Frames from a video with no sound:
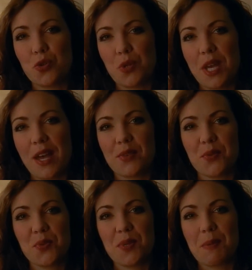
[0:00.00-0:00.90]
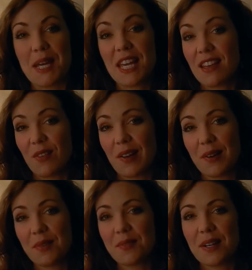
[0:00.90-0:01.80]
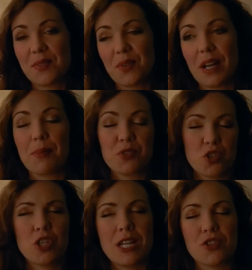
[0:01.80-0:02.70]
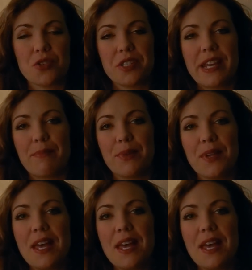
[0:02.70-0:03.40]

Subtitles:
Julie Andrews was my hero when I was growing up, she and Shirley Temple.